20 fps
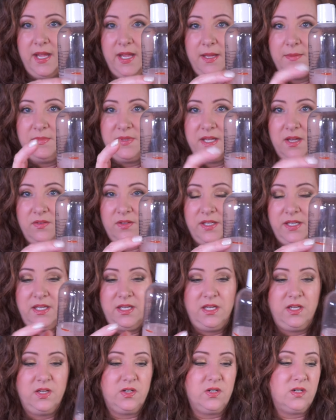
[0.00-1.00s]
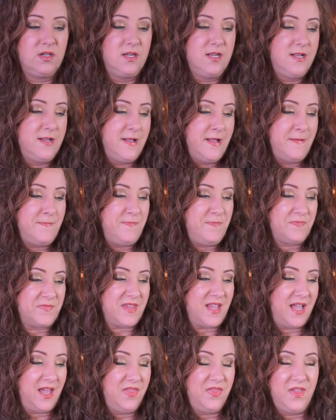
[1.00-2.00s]
I am down to here.
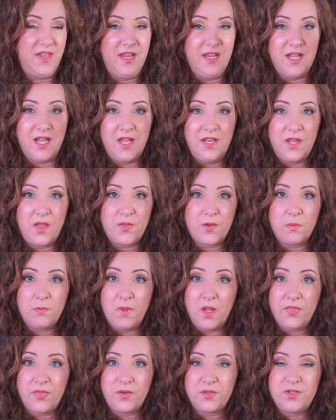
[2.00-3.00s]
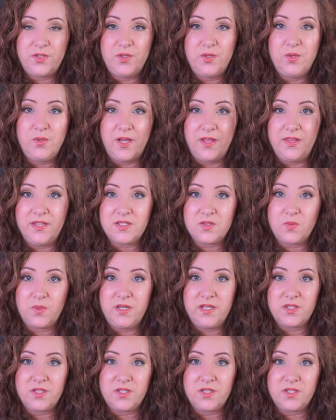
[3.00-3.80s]
I think another month or two, and this one